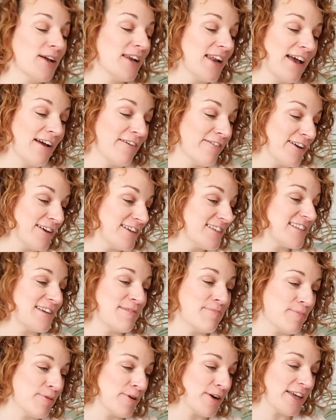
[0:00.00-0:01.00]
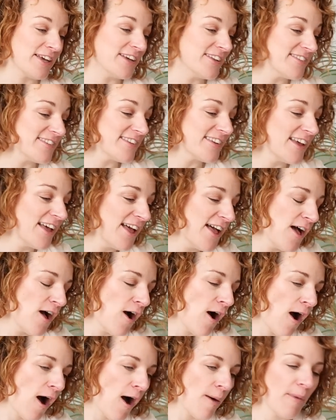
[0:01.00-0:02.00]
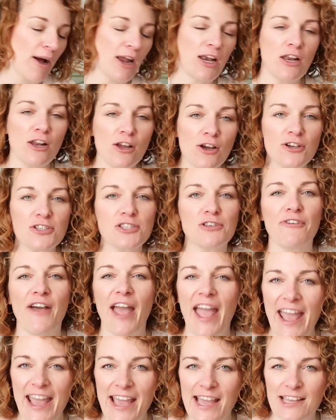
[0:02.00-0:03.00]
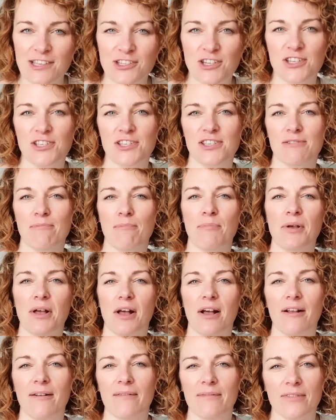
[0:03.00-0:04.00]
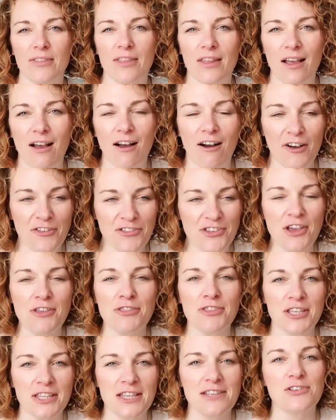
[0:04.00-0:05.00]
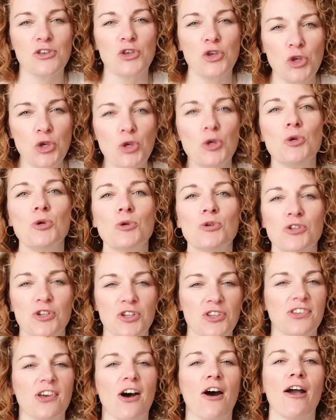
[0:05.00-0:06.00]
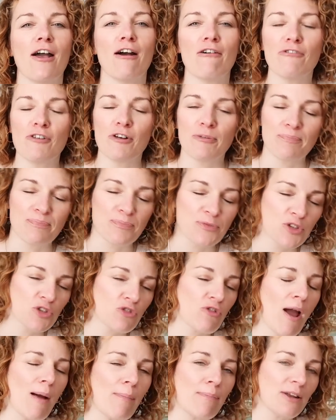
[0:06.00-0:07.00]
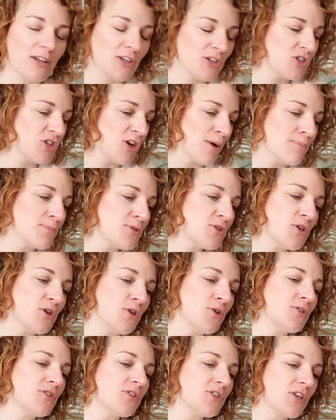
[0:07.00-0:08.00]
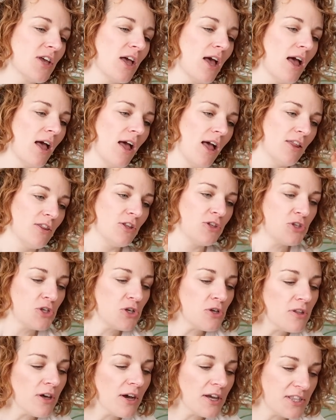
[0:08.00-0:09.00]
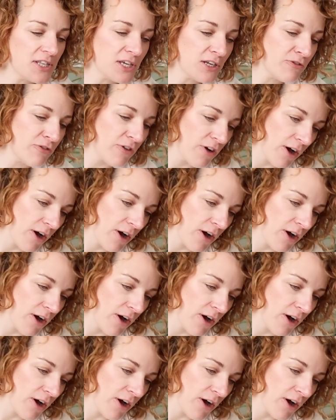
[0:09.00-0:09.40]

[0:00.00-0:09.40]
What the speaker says: hilarious and brilliant. I looked for ages, but I don't think there's a huge desire for strapless jumpsuits. The two that I did